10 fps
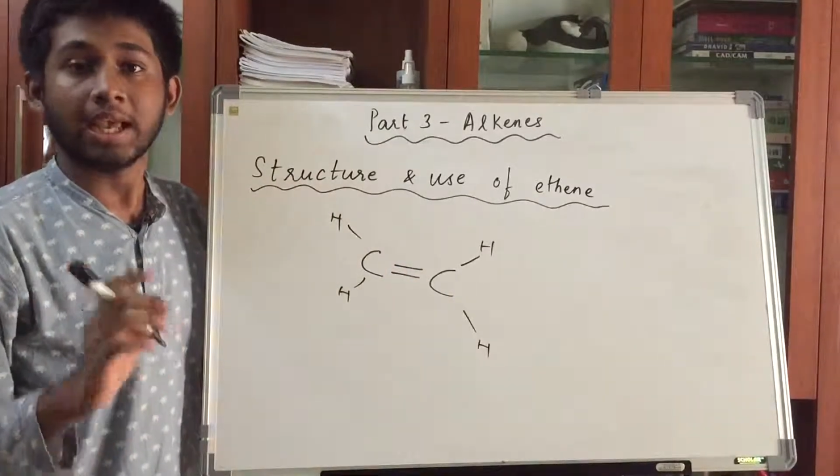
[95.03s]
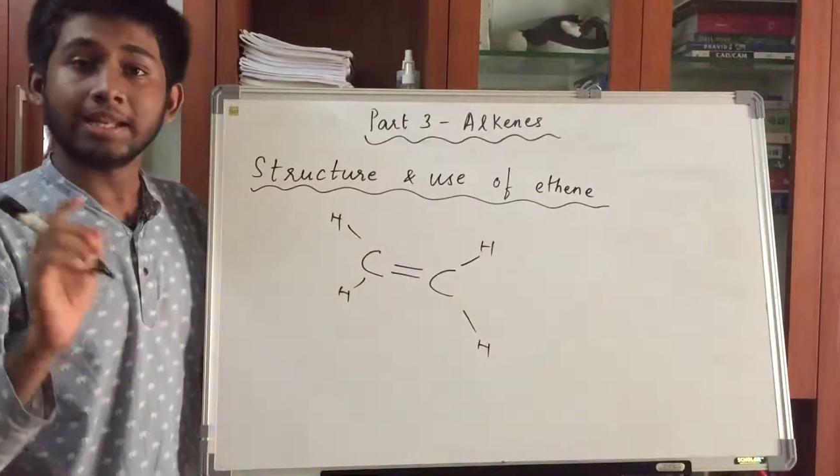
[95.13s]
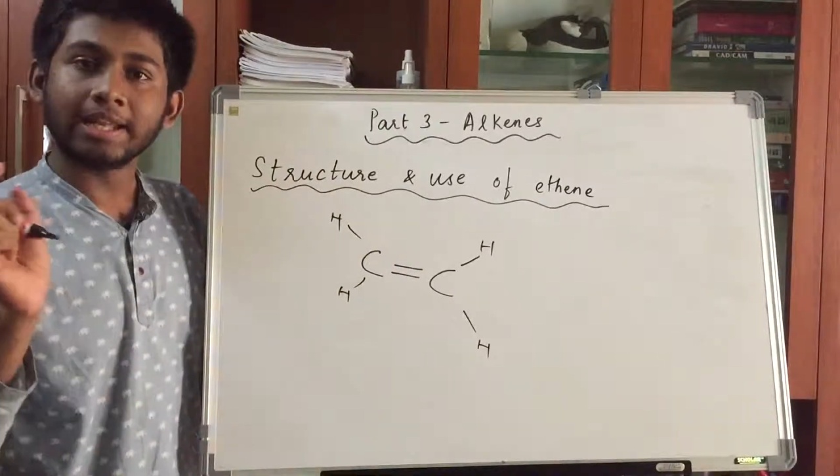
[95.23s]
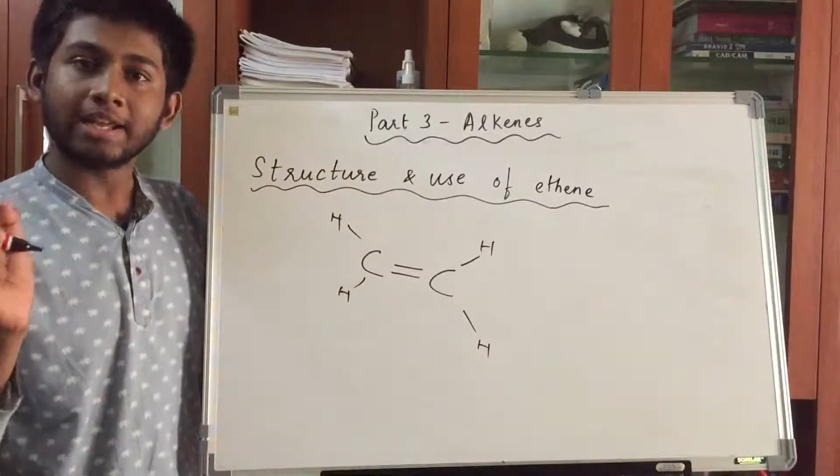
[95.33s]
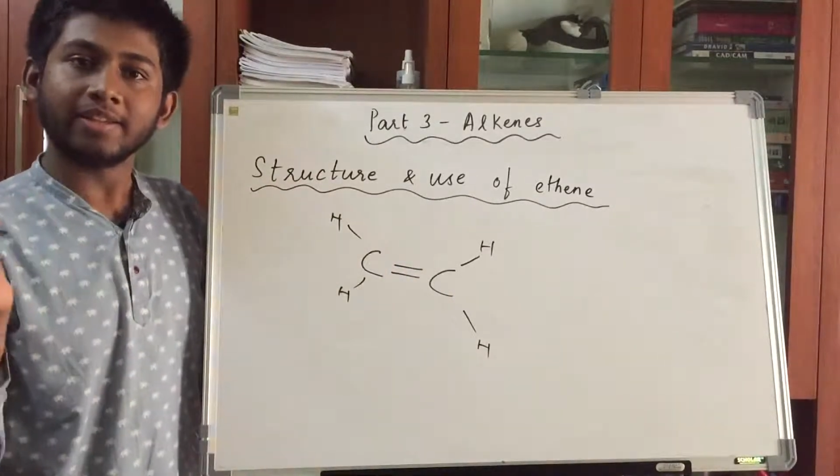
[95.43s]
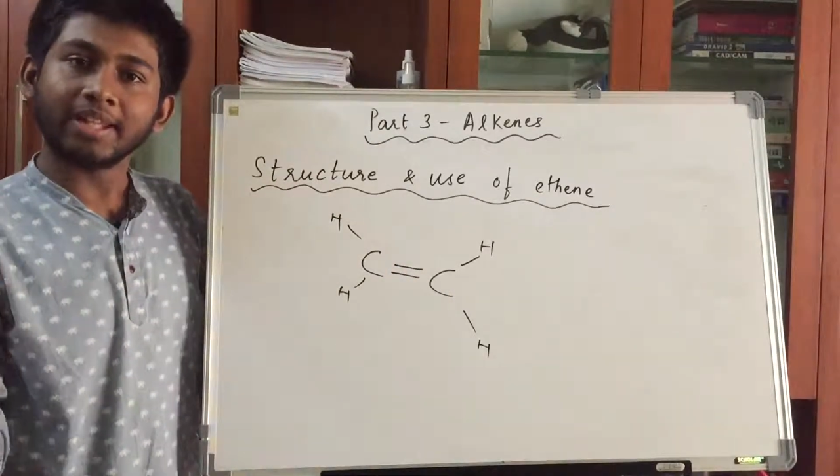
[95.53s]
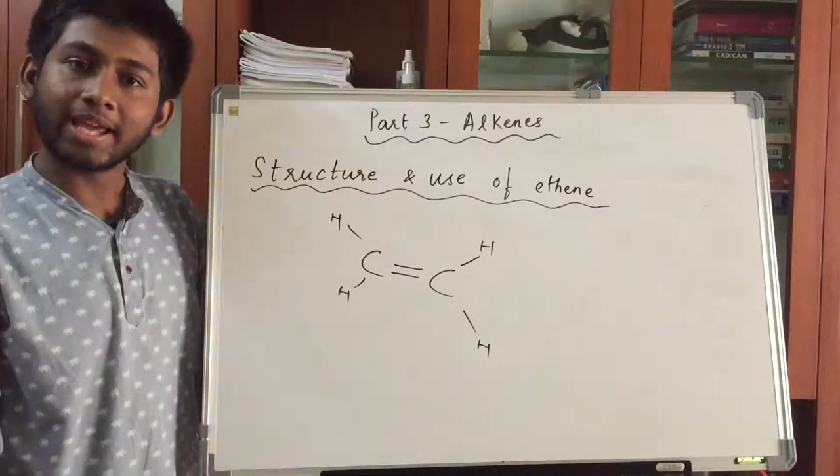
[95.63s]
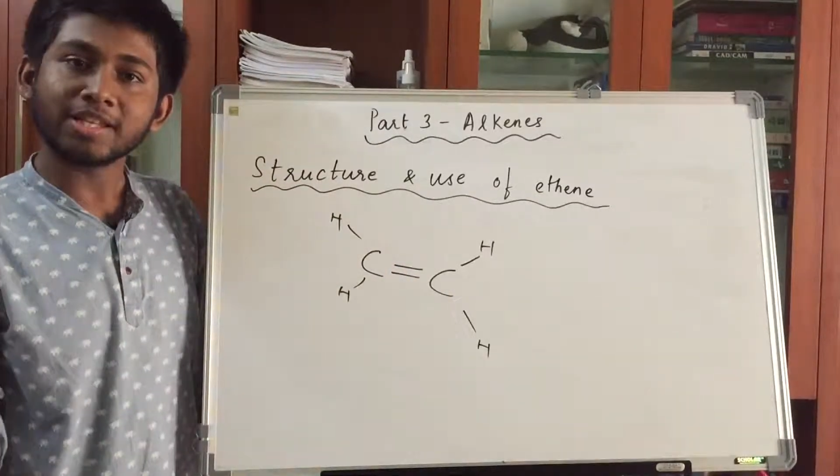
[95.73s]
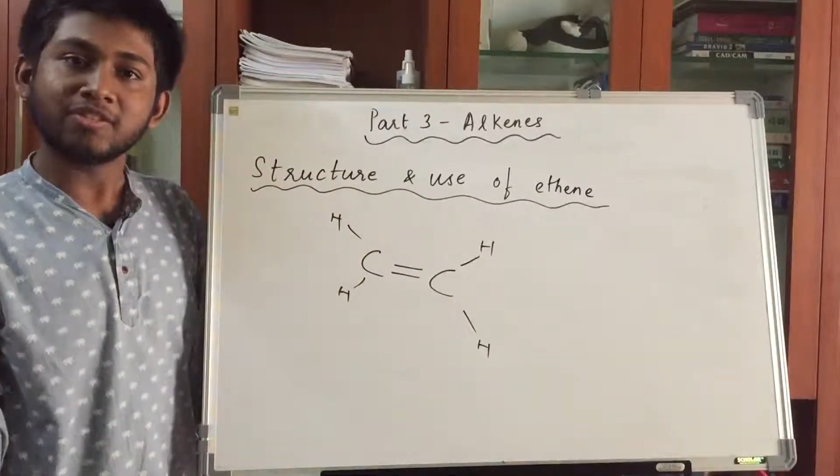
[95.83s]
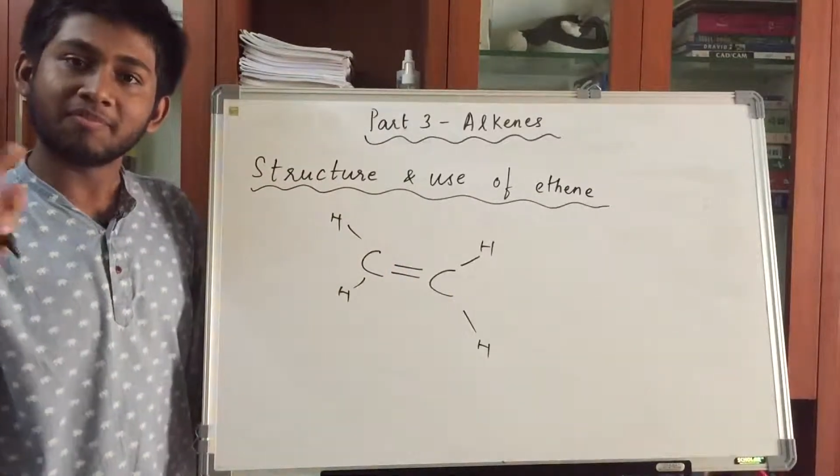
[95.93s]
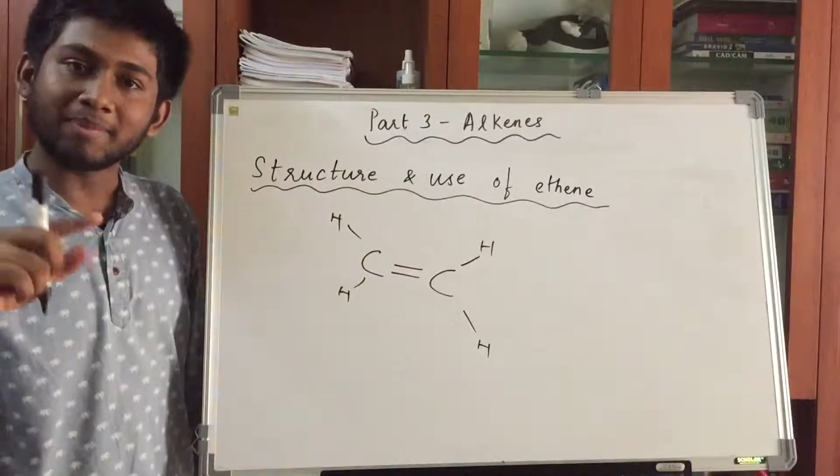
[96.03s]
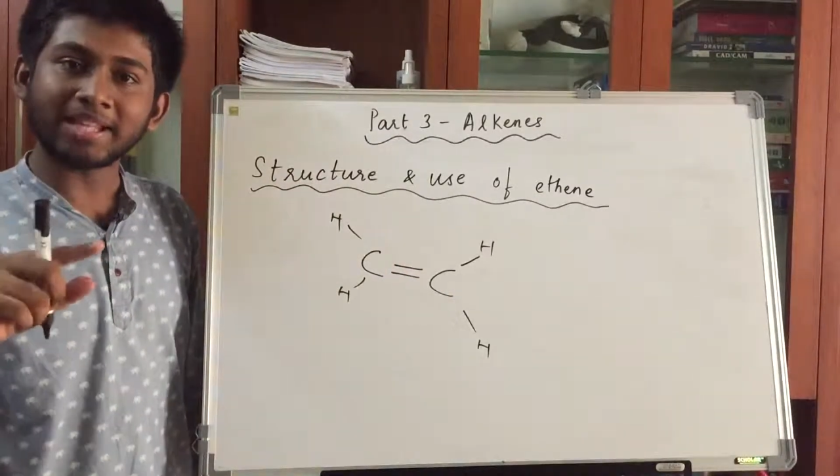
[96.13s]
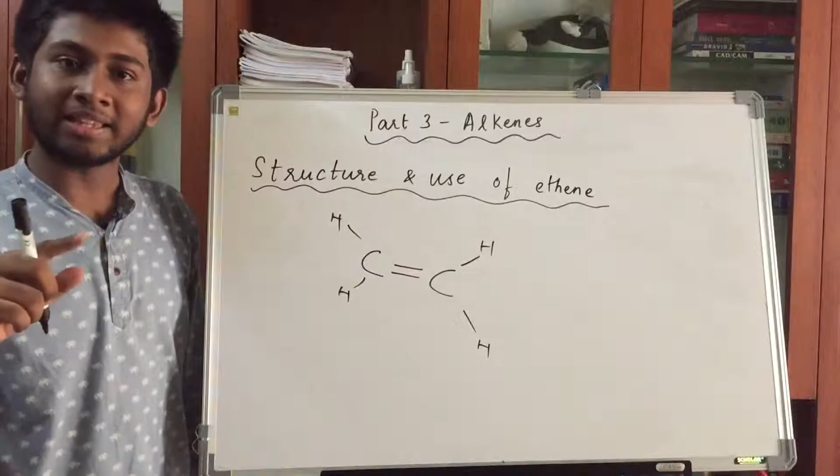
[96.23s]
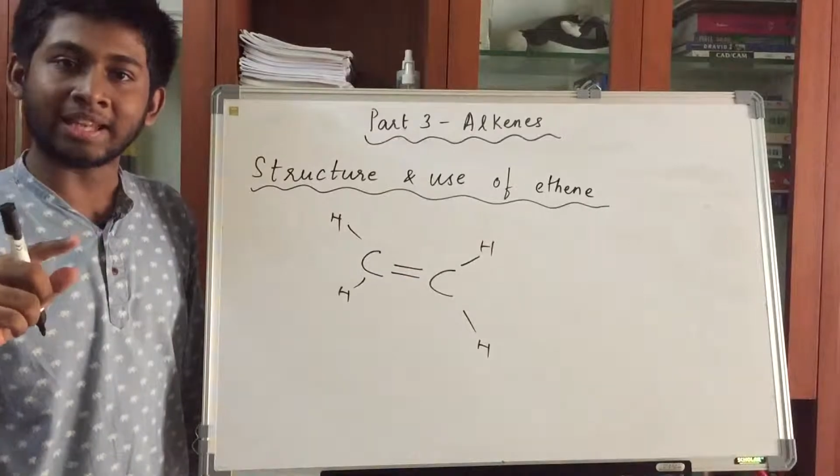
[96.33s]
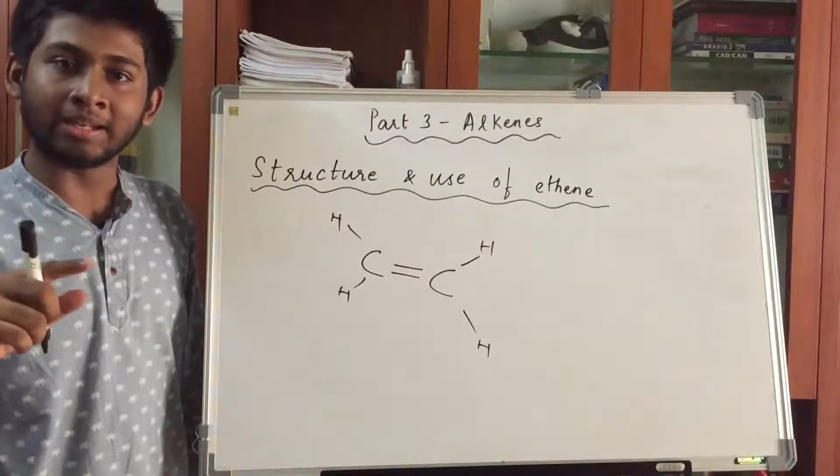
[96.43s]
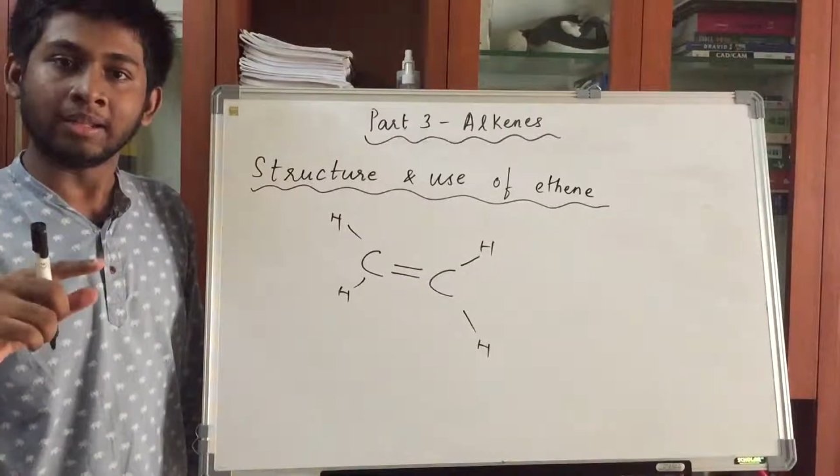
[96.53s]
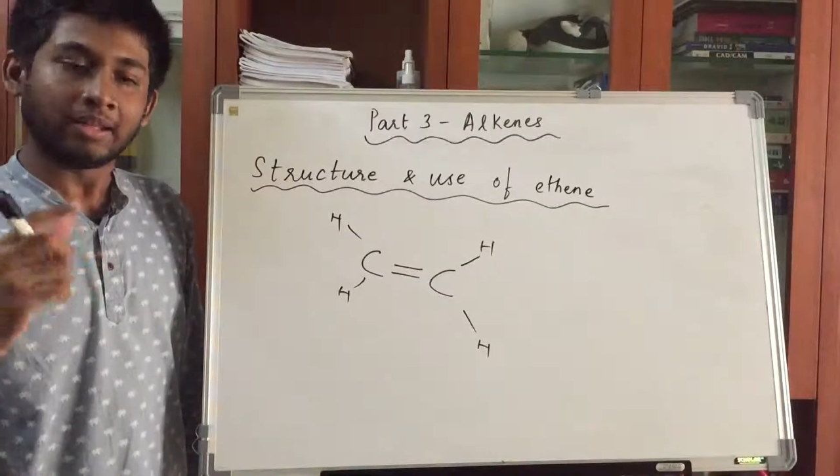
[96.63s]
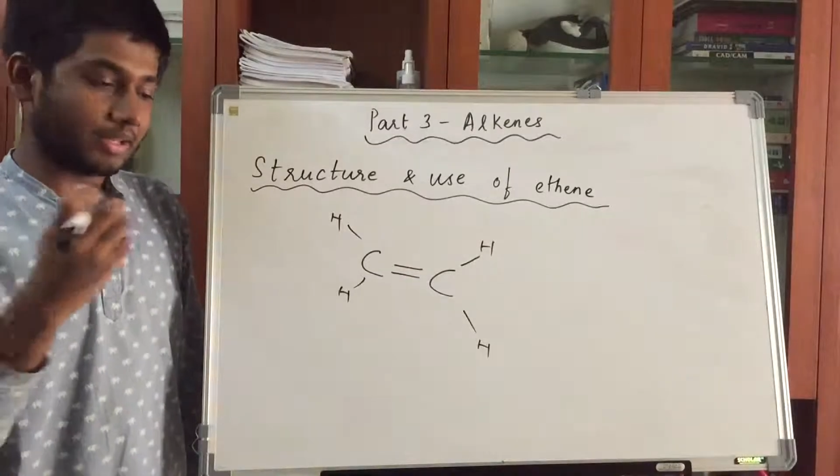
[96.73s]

Like in the case of methane,